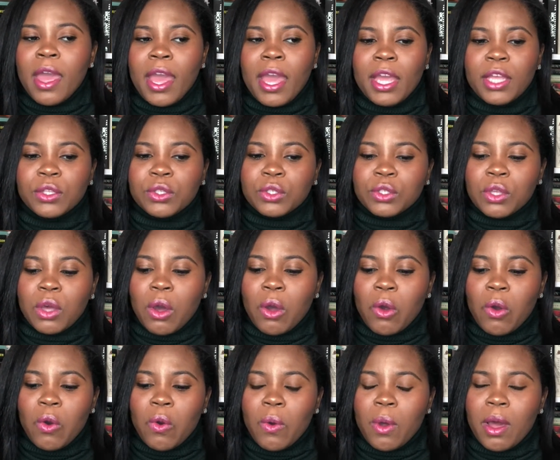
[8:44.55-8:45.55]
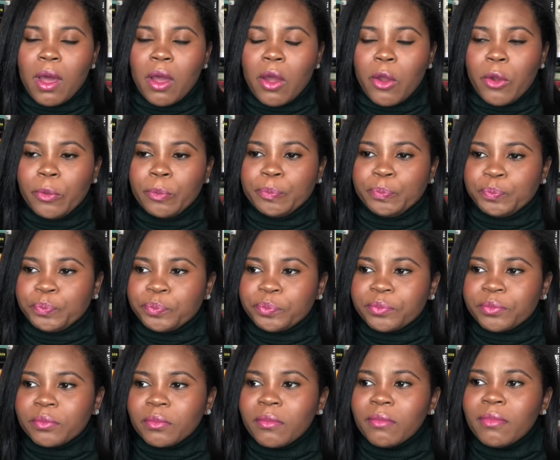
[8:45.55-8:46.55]
And so
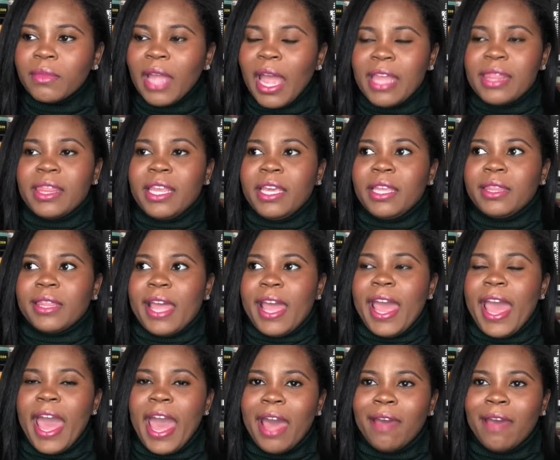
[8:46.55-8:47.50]
I think that